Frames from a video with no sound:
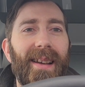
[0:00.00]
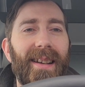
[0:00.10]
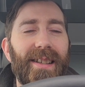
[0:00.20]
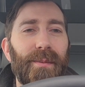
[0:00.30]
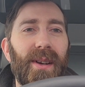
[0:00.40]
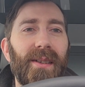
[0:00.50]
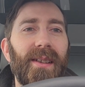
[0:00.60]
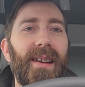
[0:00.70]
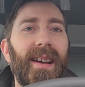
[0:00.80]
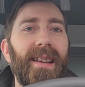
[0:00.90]
It's the middle of
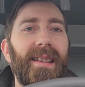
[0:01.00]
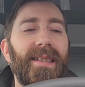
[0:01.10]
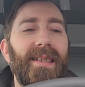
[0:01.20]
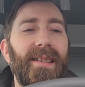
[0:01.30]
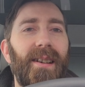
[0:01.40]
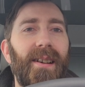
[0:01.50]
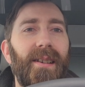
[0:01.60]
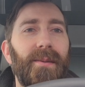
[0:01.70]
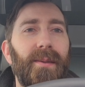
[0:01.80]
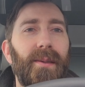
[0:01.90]
the night.
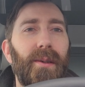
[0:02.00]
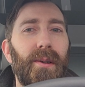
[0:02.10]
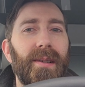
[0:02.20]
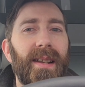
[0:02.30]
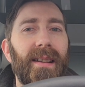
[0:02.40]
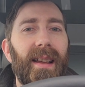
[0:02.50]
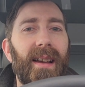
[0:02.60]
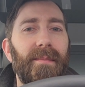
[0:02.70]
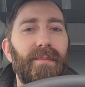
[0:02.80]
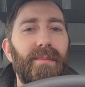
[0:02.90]
Of course,
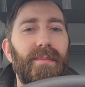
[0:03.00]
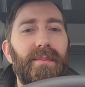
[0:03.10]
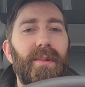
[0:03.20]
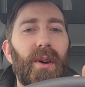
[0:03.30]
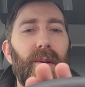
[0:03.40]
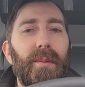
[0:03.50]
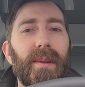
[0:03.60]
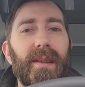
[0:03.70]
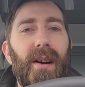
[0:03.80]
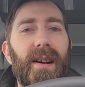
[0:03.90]
I go
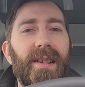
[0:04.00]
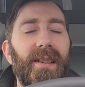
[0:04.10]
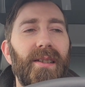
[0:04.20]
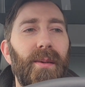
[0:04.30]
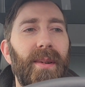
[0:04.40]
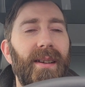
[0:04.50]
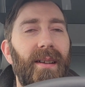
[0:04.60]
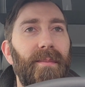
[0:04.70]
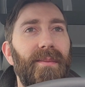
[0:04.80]
with caution a little bit.